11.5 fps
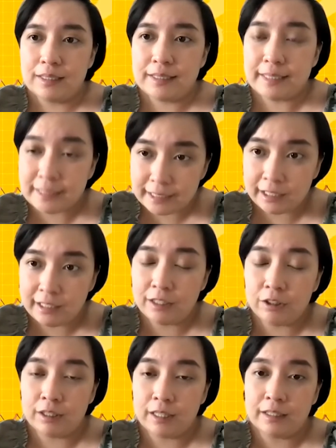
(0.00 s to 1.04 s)
sincerely
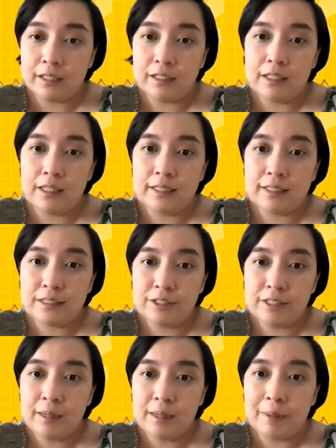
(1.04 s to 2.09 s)
and authentically, it's
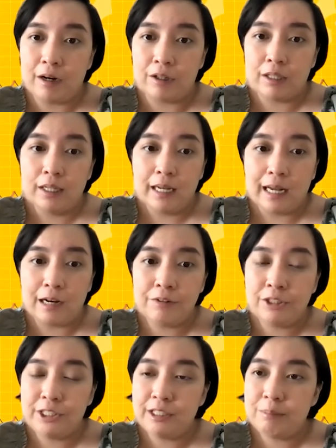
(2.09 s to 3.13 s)
really about how
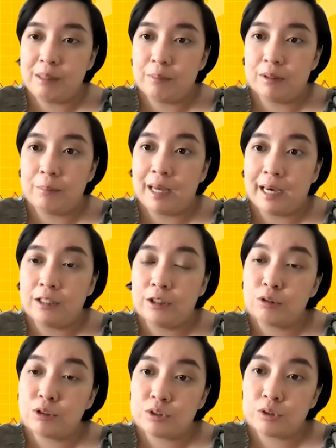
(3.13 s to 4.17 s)
you treat people behind
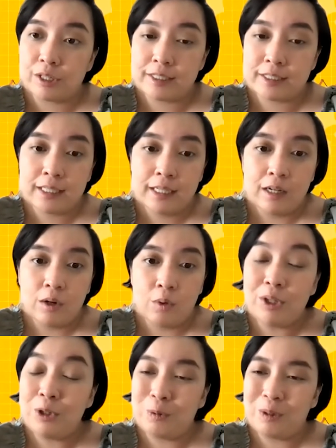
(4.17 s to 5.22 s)
closed doors
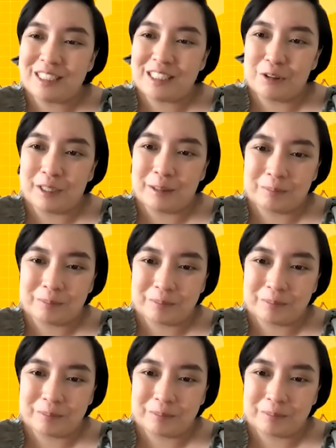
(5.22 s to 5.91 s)
when no one is looking.